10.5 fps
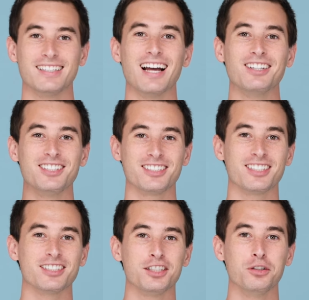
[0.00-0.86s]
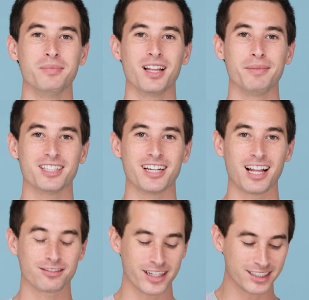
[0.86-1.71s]
Now using your 2mm
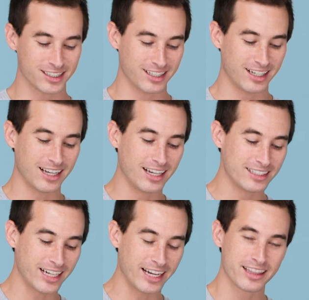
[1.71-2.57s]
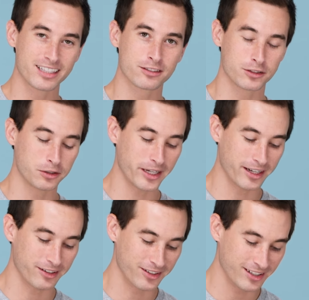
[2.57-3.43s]
Allen wrench, tighten the screw
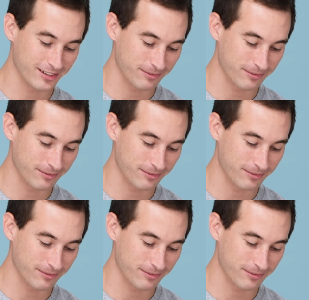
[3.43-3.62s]
down.